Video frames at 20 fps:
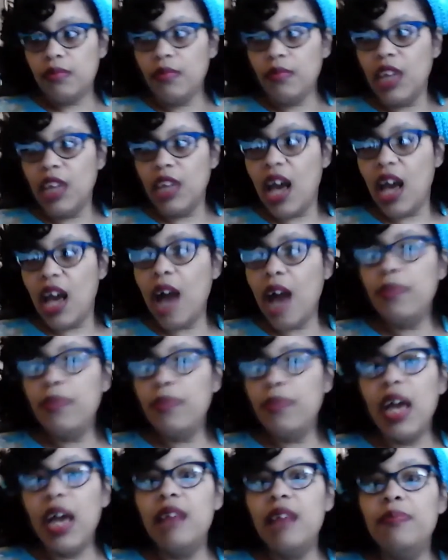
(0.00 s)
I'm
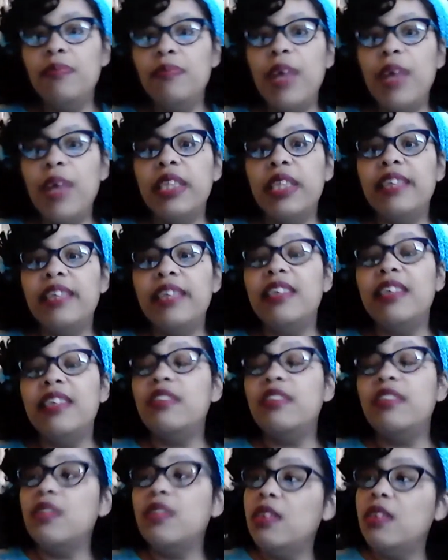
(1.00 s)
but since
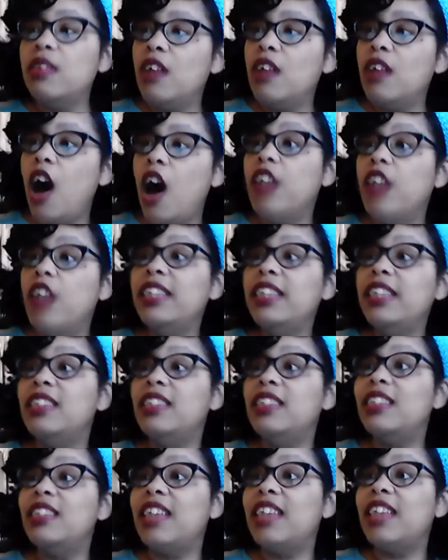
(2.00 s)
all this is to
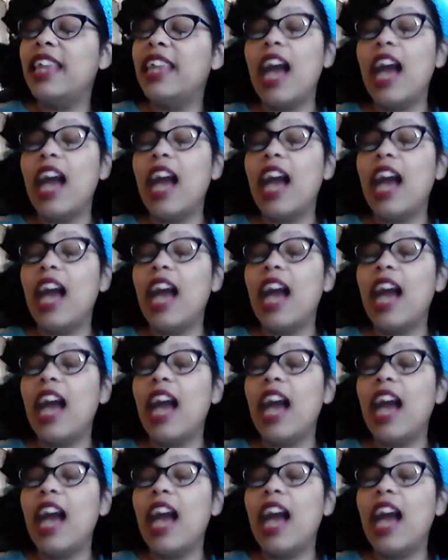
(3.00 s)
say Lion